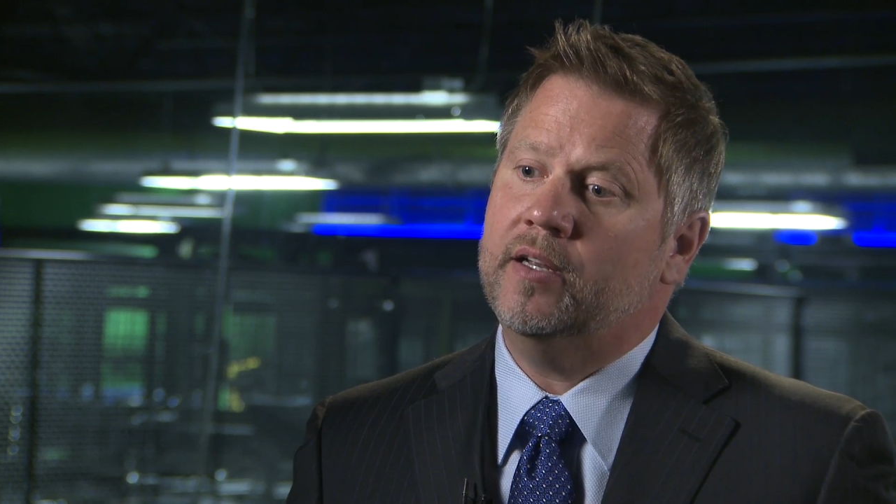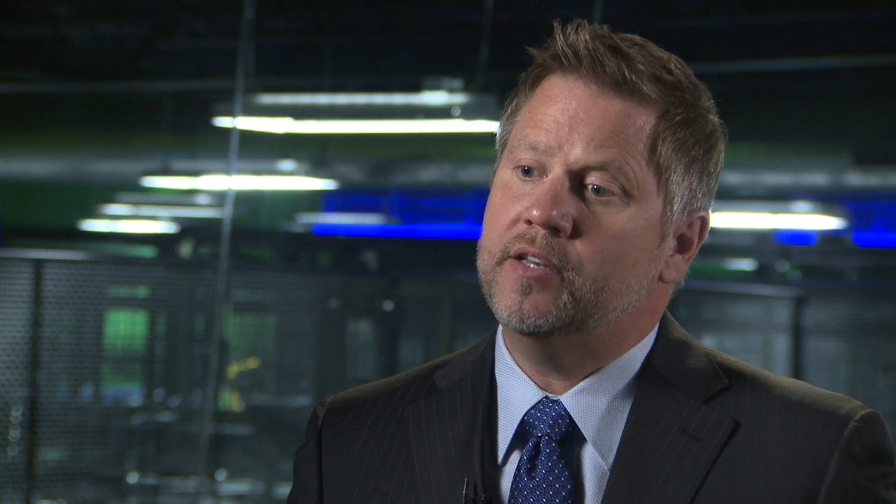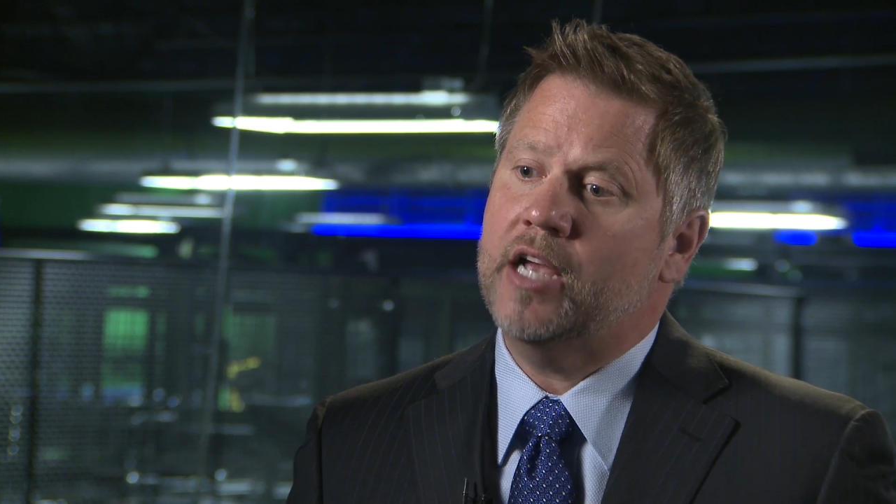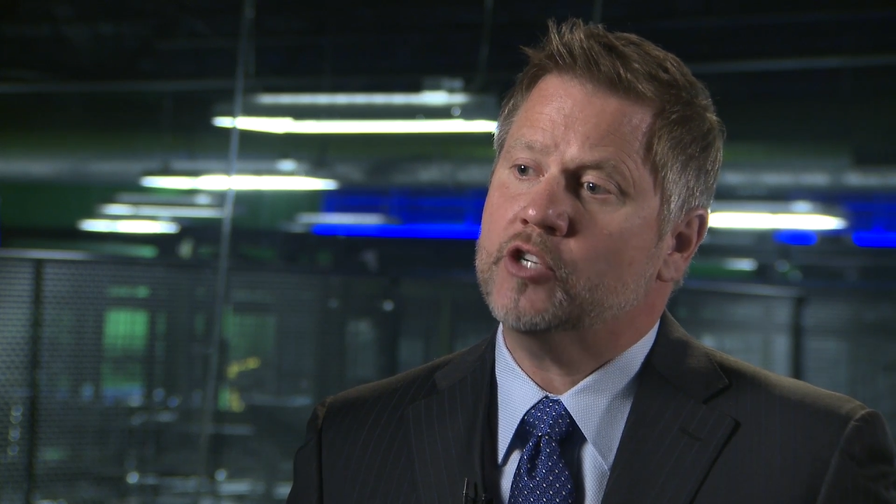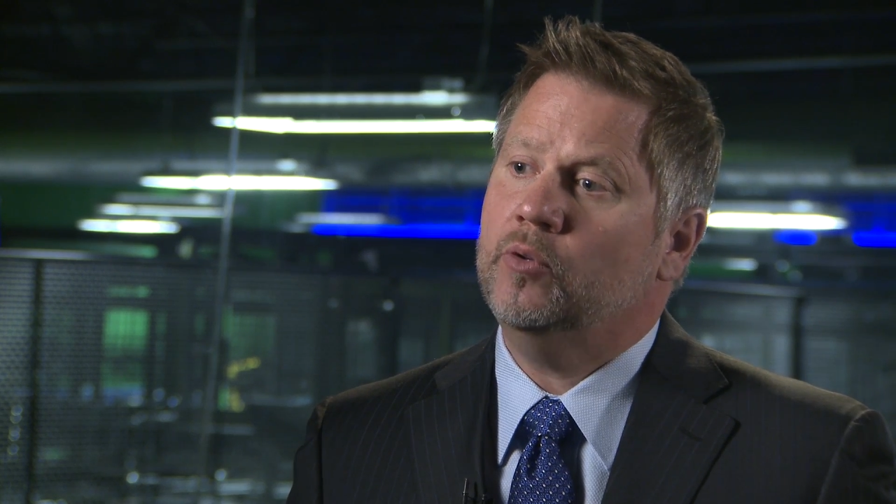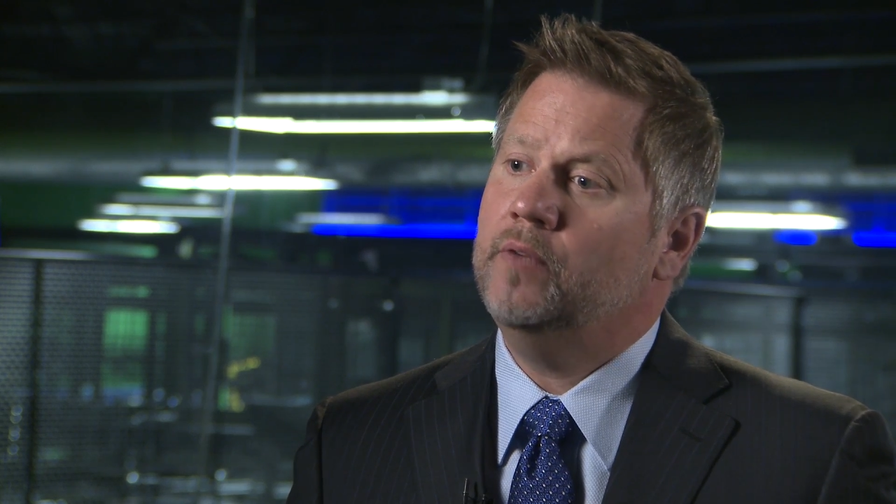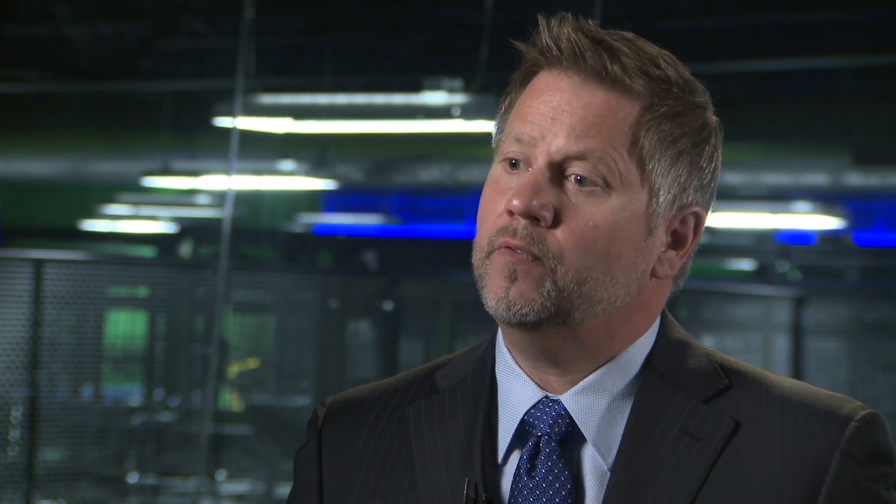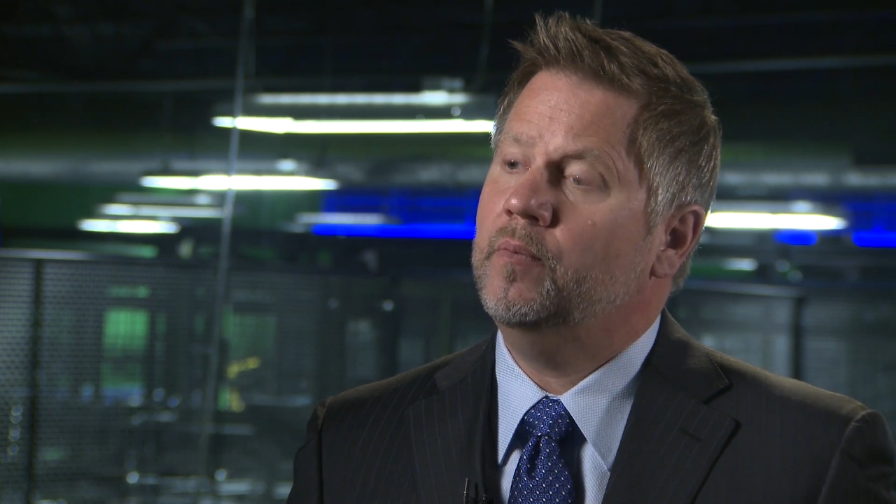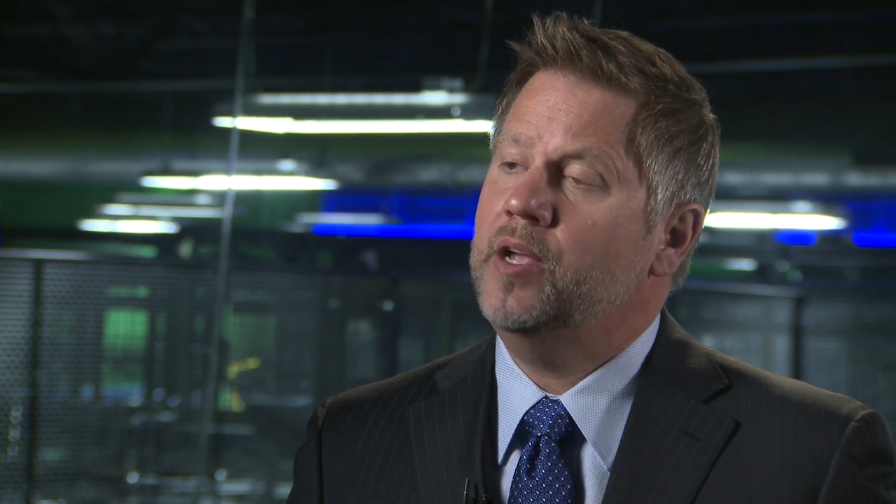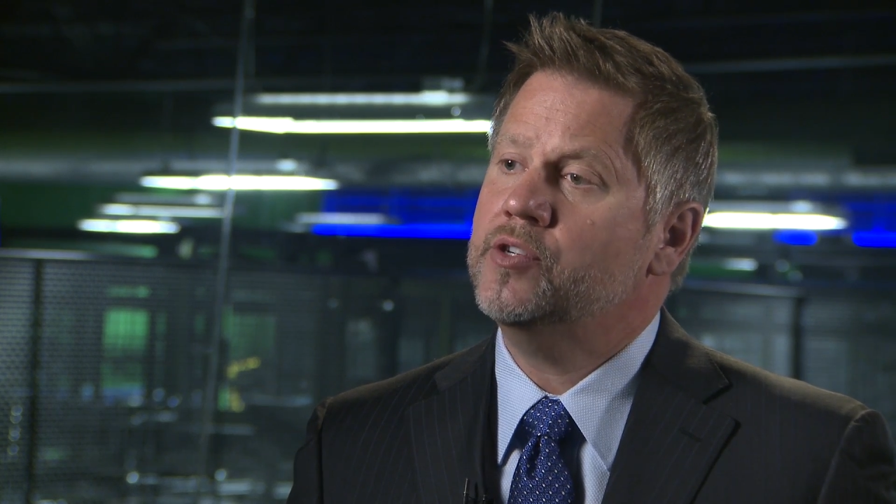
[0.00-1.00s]
contextual
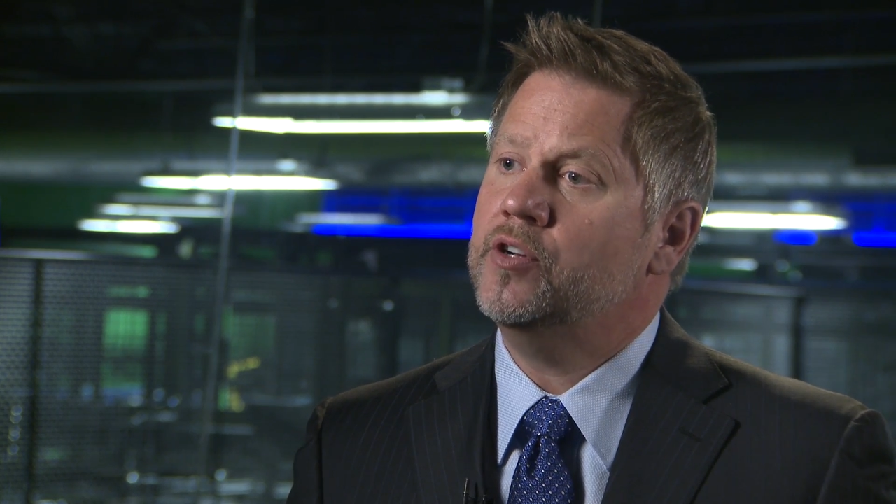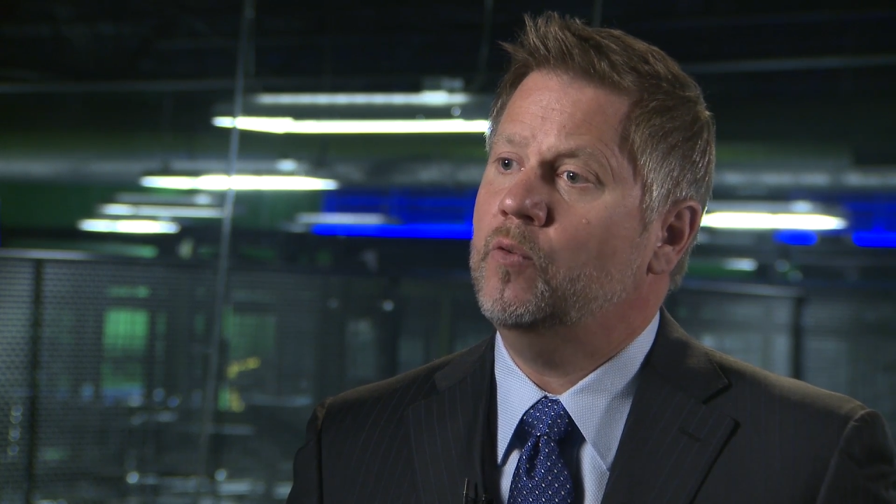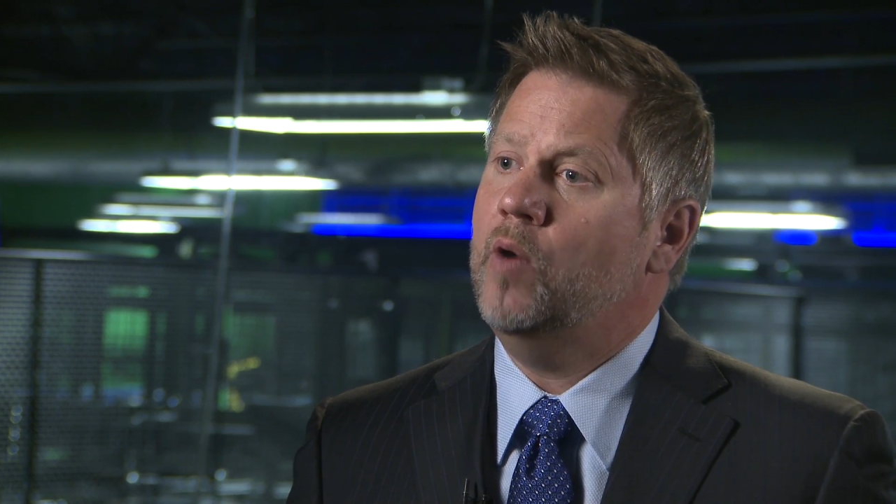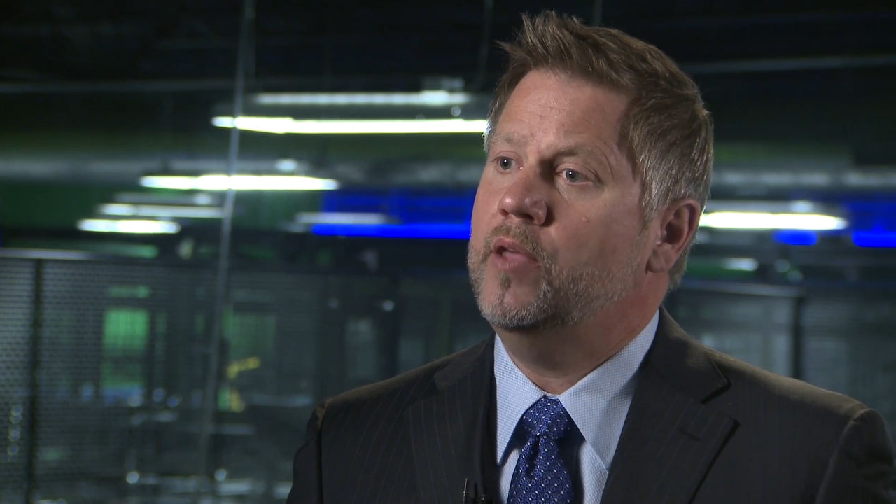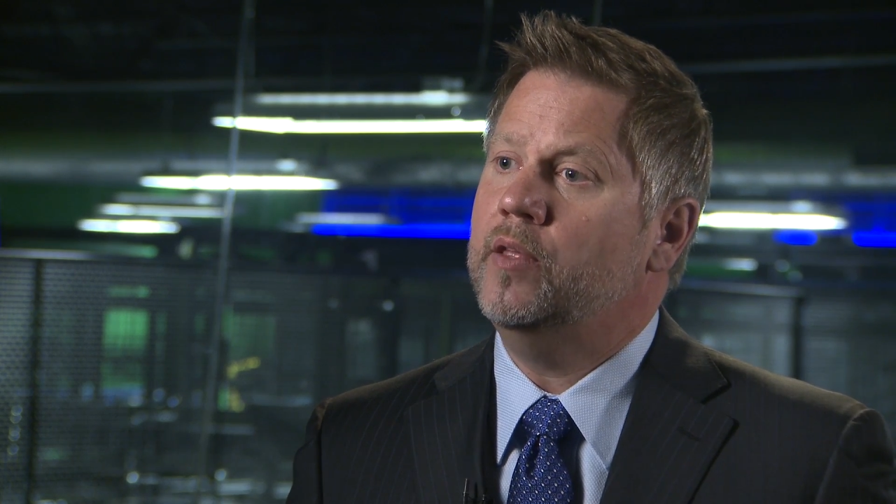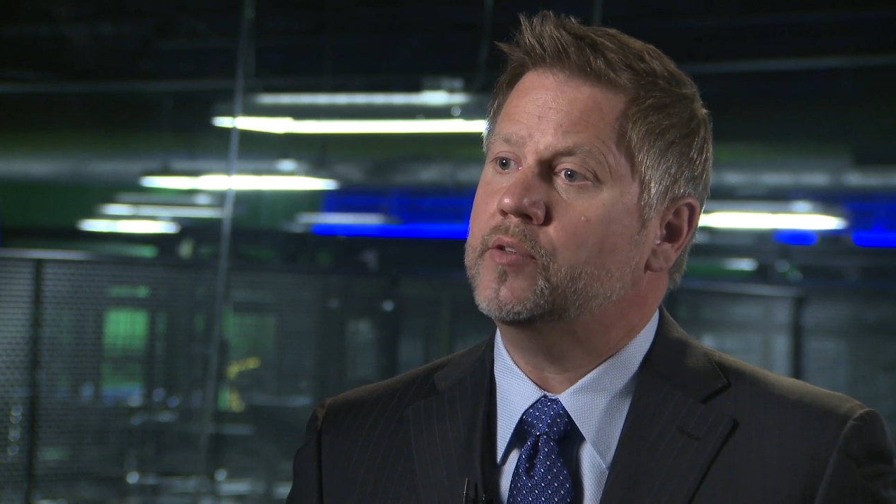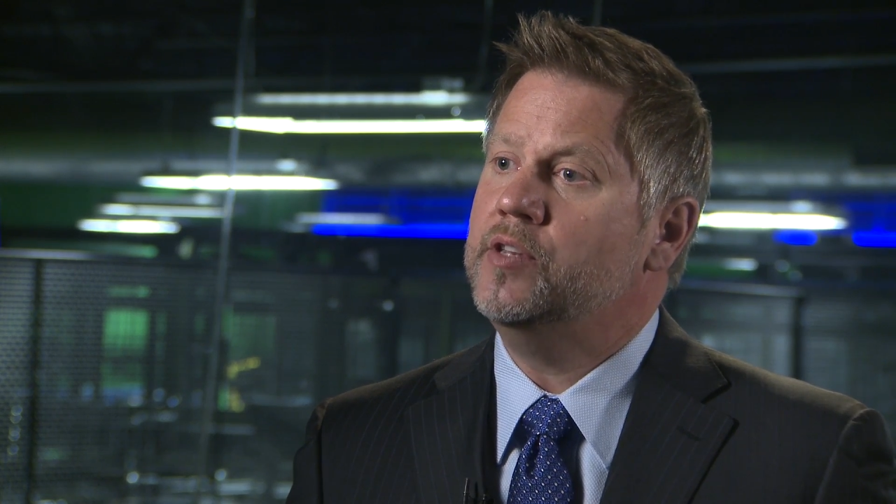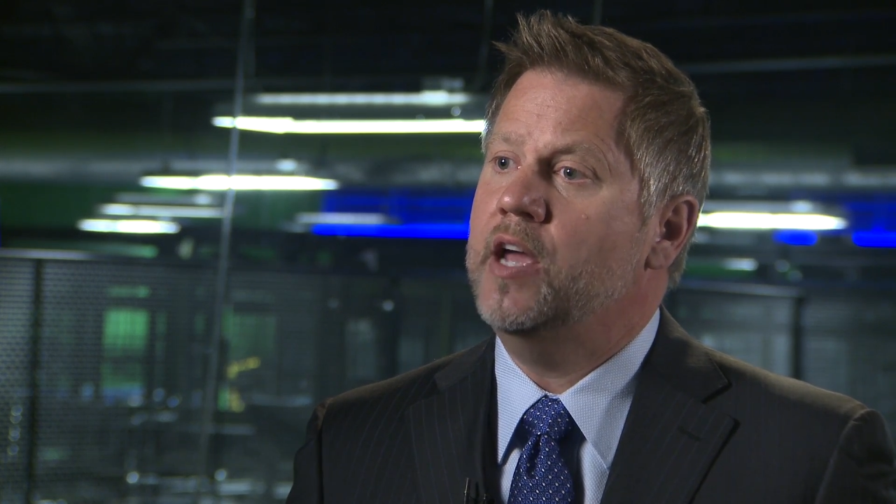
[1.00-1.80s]
information in a way that's